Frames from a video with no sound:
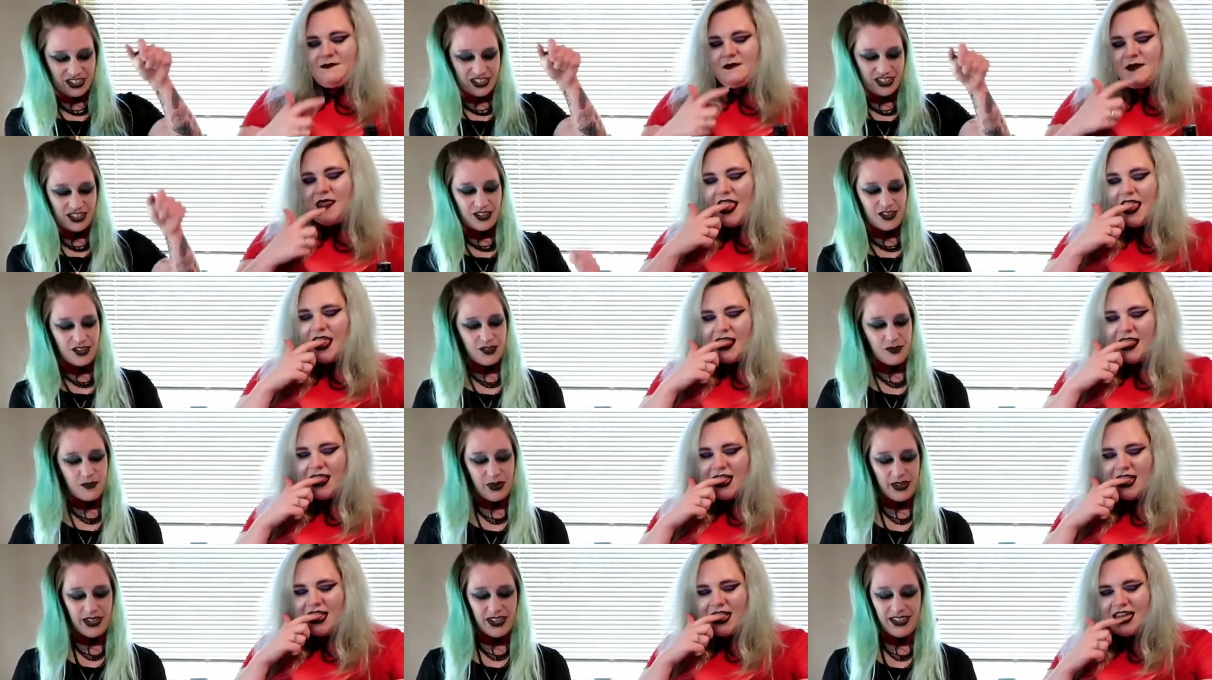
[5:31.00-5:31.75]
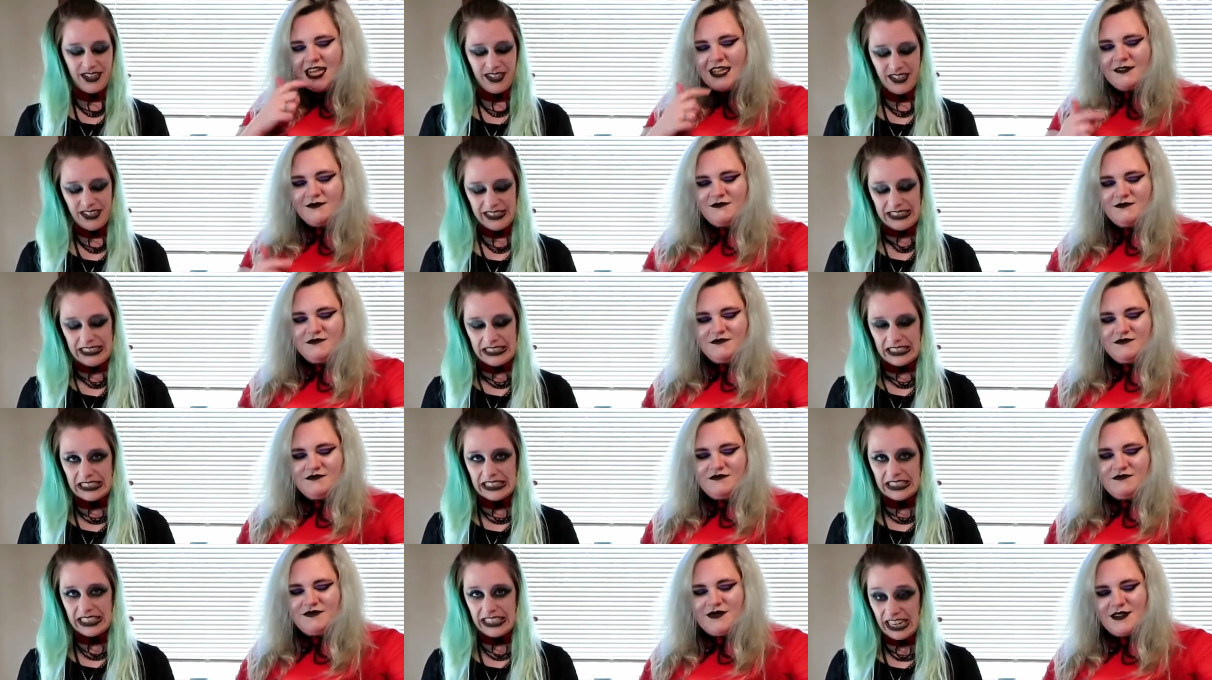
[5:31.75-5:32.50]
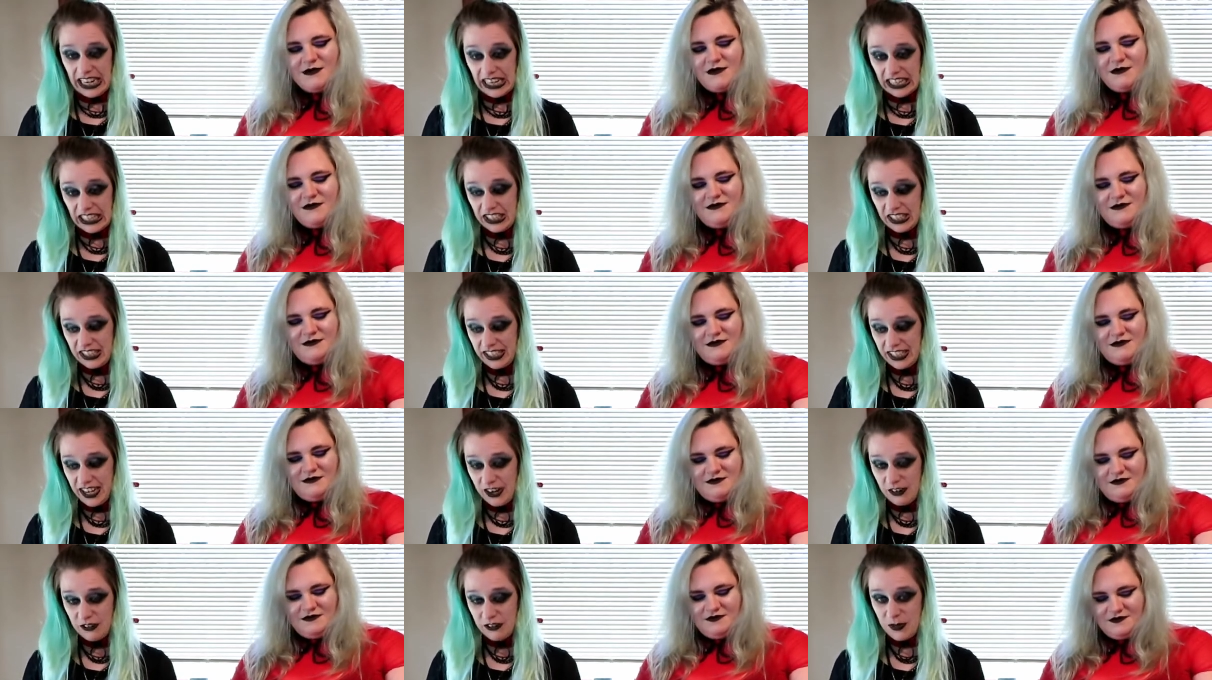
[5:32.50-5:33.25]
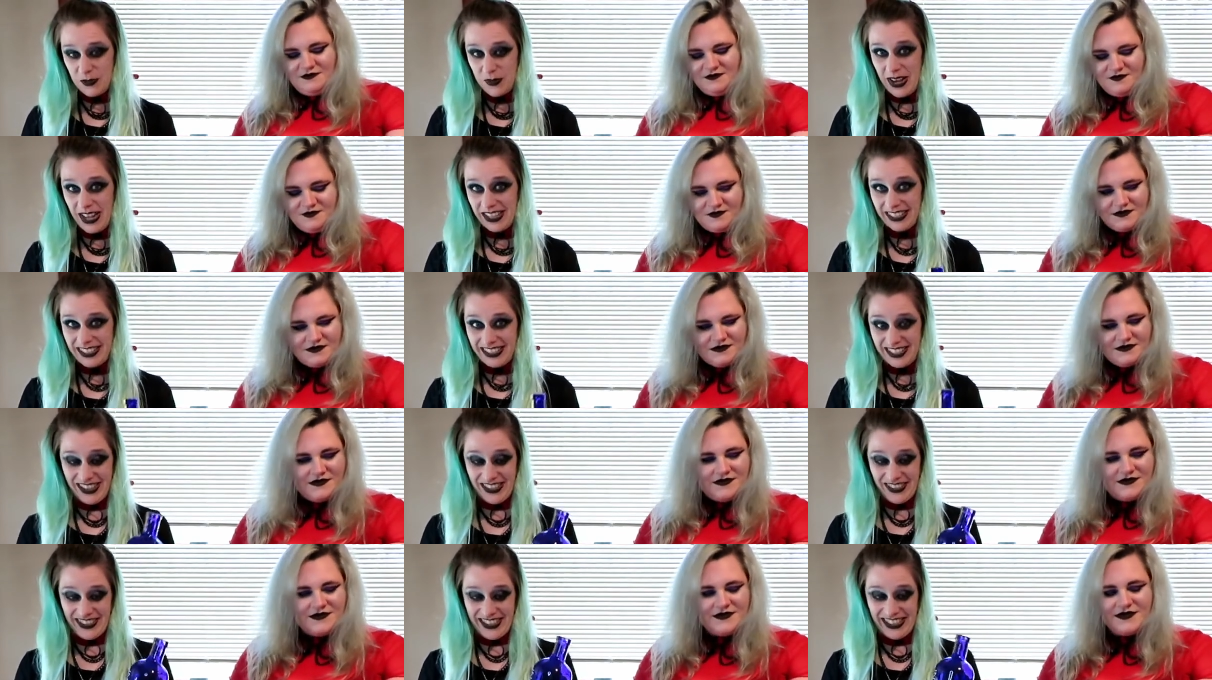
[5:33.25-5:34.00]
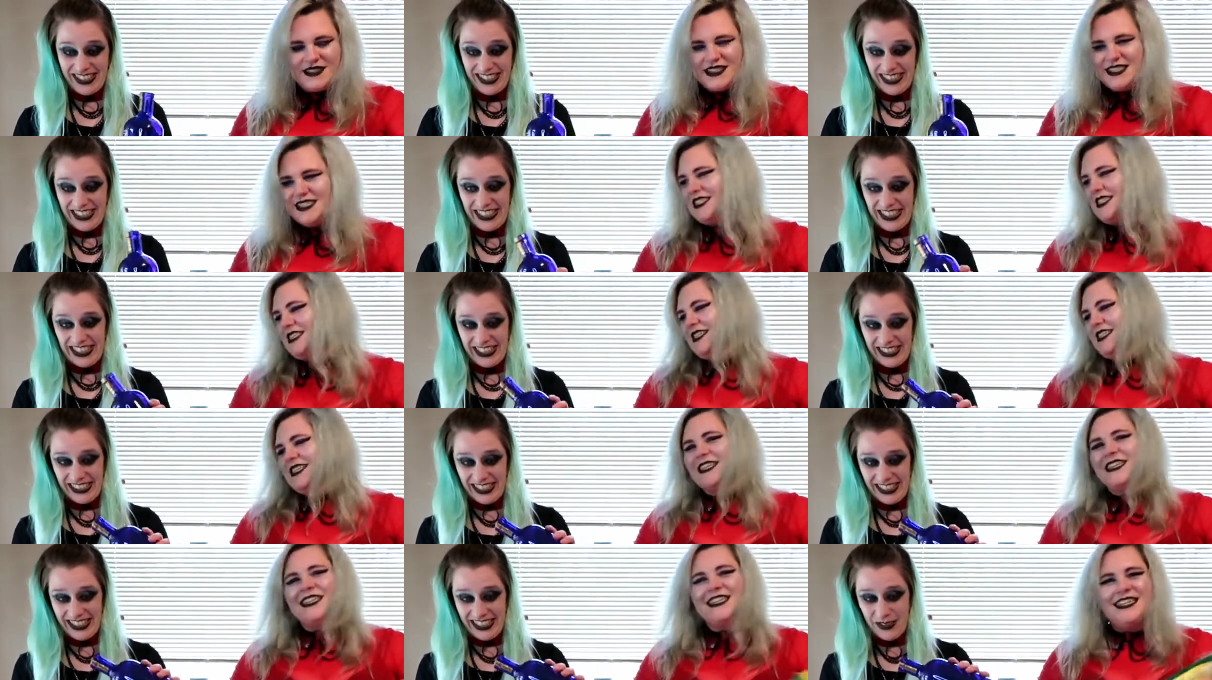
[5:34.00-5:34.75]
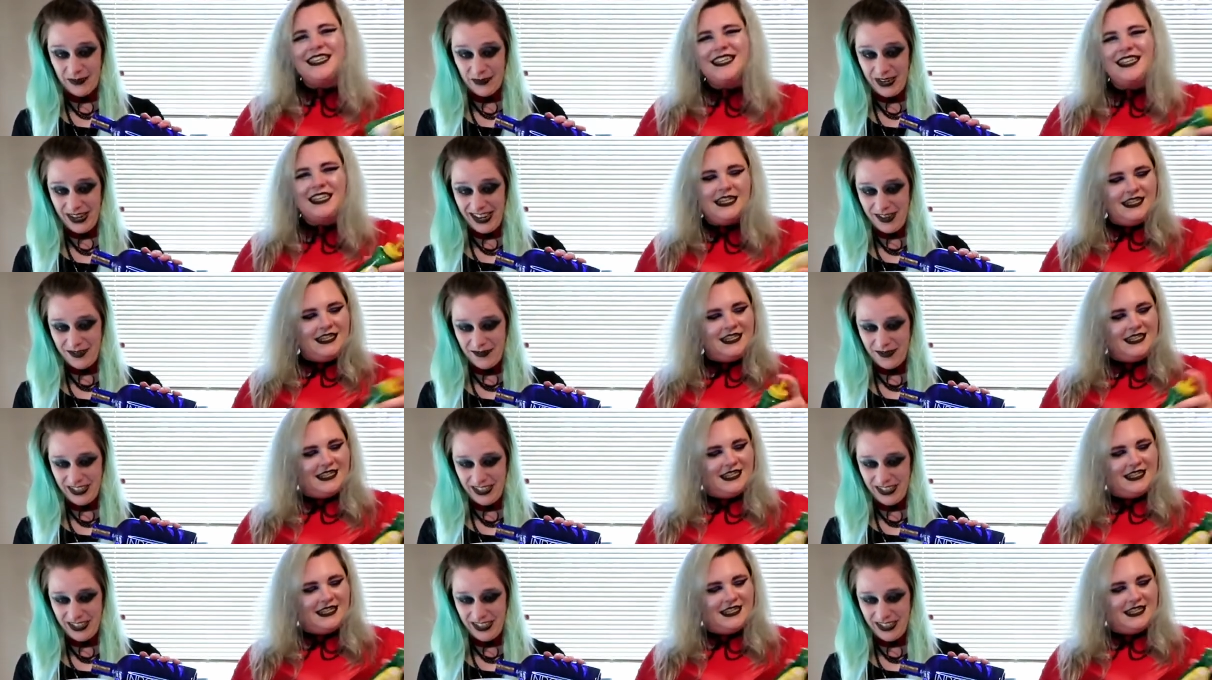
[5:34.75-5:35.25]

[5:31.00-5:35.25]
Speaker 1: good, but not good enough to balance out the tequila, in my